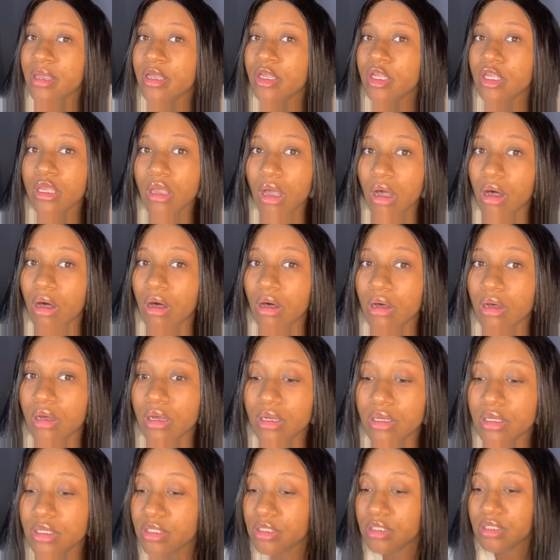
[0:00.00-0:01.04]
Y'all,
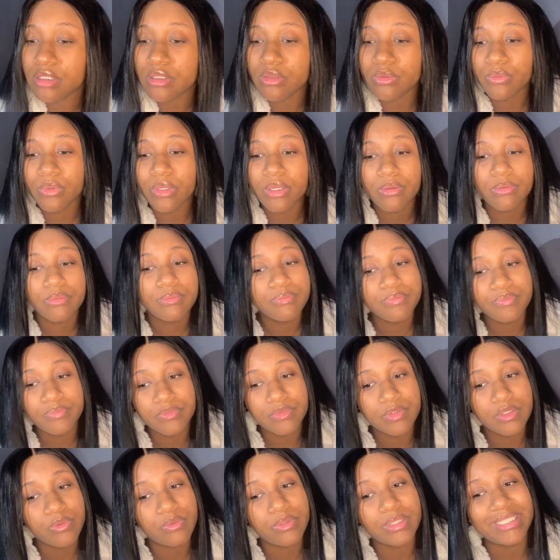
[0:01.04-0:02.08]
we
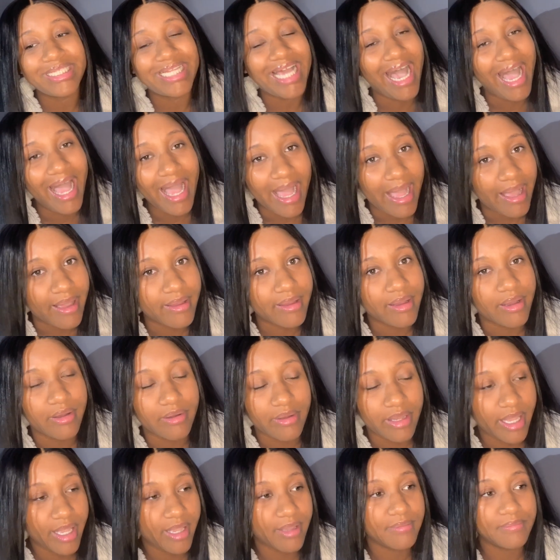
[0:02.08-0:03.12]
would die,
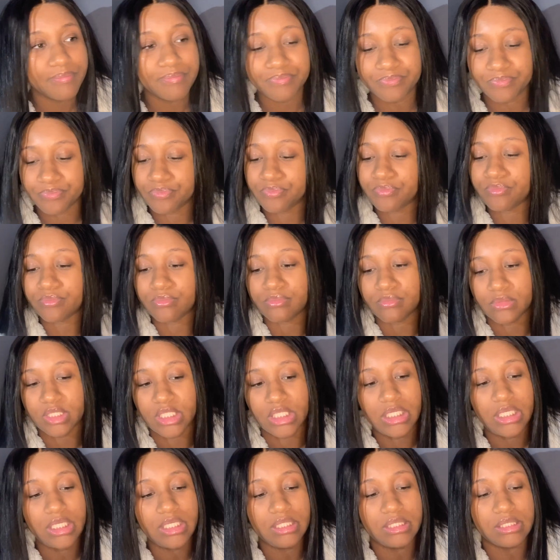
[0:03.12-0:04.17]
okay?
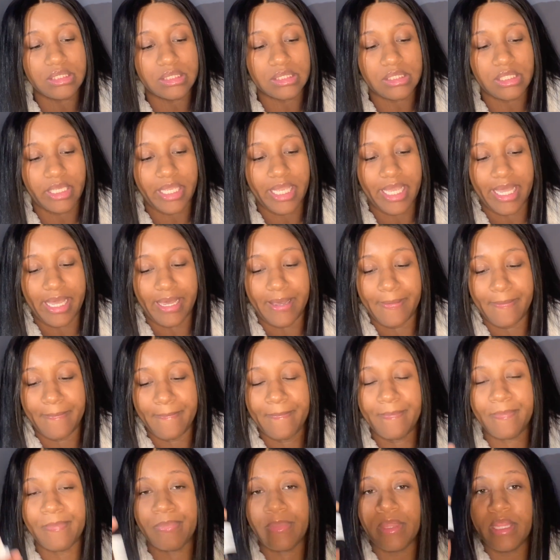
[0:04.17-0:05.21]
So yeah,
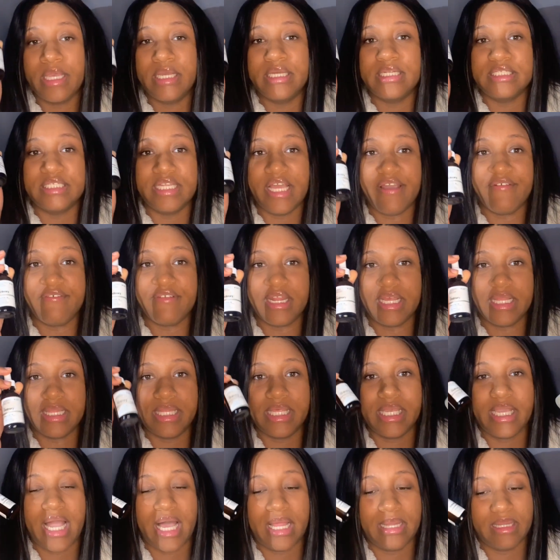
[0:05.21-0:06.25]

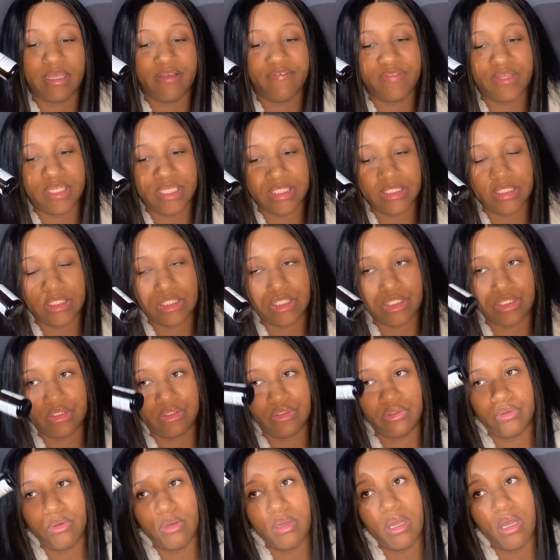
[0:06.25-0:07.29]
definitely I love these
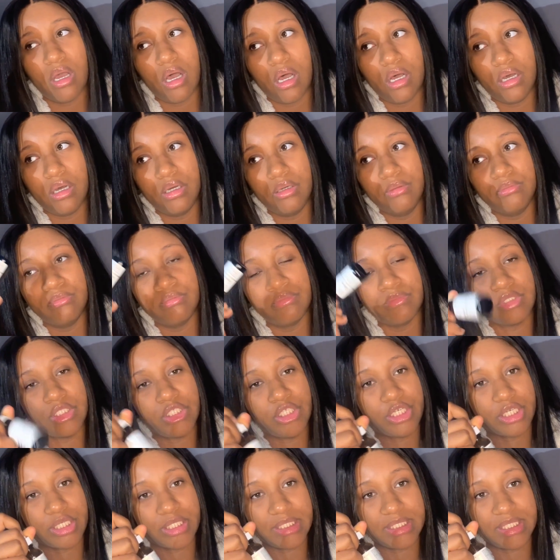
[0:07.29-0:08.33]
two.
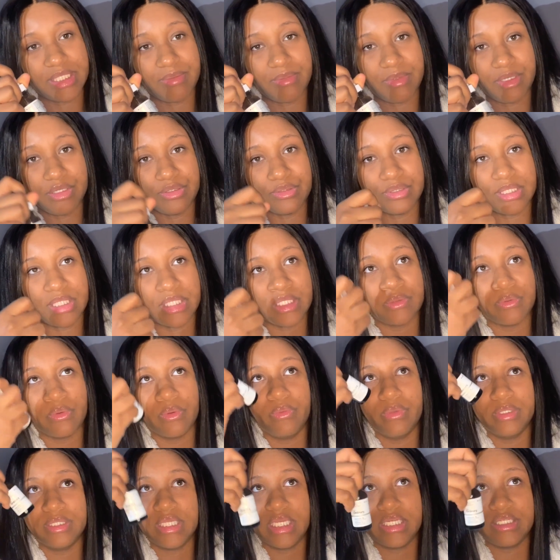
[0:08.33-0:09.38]
You're gonna see me use this one
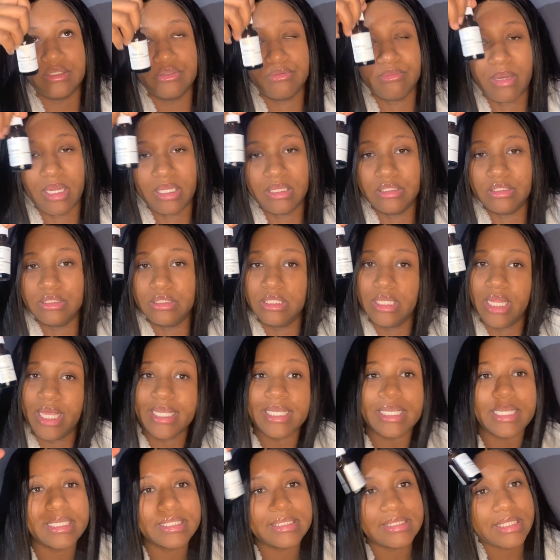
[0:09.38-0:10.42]
once I do my little
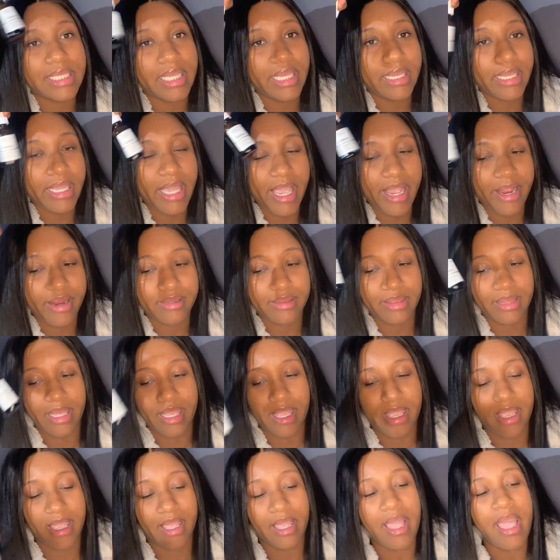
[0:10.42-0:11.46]
like skincare
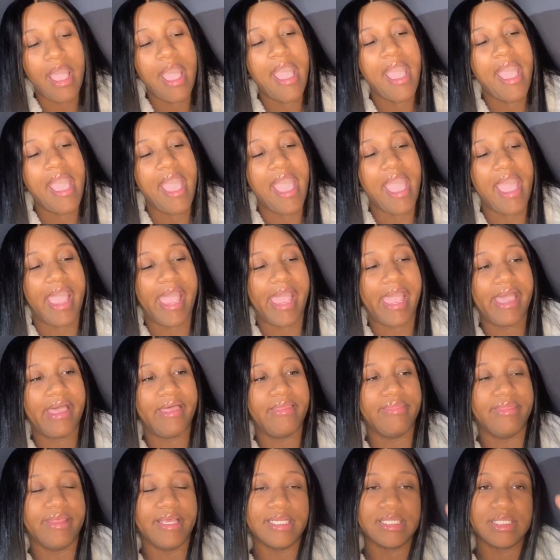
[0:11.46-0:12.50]
thing,
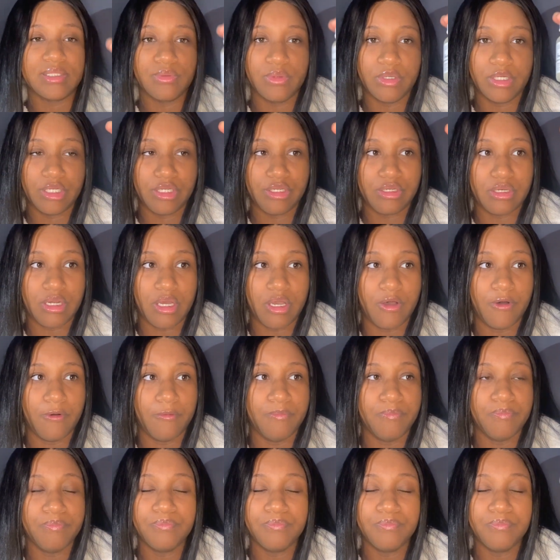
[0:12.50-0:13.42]
and this one, you know,